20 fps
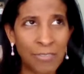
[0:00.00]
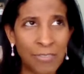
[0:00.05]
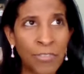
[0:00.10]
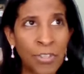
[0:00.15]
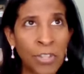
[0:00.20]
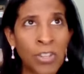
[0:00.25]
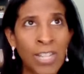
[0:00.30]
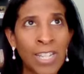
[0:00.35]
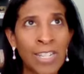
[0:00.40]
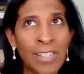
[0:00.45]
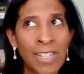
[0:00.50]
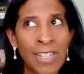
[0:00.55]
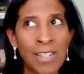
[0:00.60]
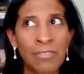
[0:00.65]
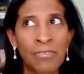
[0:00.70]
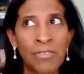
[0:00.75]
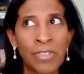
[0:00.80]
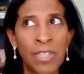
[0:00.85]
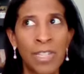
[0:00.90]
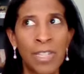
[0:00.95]
I feel like
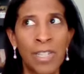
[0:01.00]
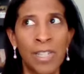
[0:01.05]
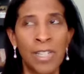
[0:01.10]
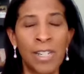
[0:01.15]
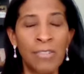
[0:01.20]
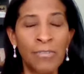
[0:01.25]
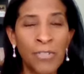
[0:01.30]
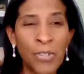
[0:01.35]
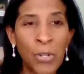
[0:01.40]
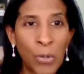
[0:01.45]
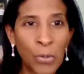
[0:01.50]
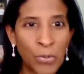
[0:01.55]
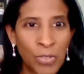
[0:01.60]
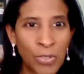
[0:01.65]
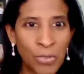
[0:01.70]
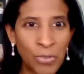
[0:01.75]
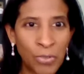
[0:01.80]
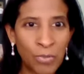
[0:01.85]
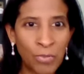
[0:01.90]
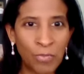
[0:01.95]
I've
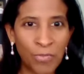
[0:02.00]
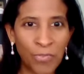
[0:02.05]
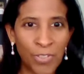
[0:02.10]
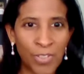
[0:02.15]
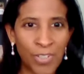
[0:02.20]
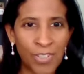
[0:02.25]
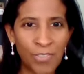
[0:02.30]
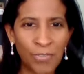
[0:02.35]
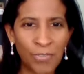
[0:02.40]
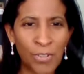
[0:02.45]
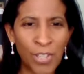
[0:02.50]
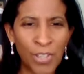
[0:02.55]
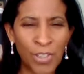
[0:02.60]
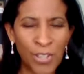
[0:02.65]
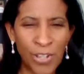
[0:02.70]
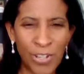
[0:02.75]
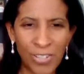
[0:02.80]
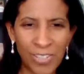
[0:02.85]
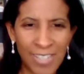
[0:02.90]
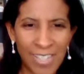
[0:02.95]
known you for a
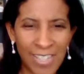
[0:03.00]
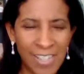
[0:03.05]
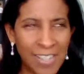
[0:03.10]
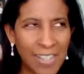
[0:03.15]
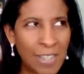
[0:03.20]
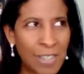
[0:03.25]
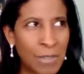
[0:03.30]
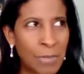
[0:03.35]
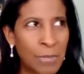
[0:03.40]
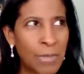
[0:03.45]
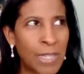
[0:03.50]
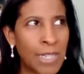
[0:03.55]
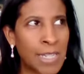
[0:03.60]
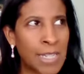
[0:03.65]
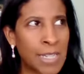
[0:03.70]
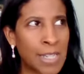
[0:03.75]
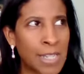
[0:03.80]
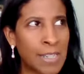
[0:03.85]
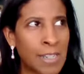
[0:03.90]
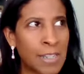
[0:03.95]
long time,
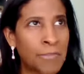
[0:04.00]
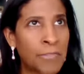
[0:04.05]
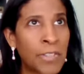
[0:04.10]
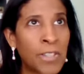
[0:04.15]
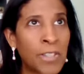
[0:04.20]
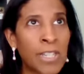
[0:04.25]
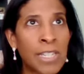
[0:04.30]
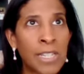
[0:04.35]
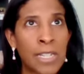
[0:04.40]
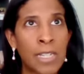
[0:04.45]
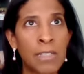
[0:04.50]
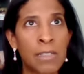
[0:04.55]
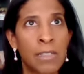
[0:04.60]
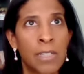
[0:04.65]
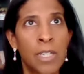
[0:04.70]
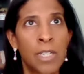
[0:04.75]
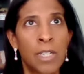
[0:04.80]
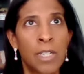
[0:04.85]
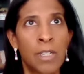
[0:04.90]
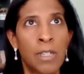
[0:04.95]
and I feel like
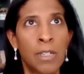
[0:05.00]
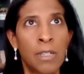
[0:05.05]
that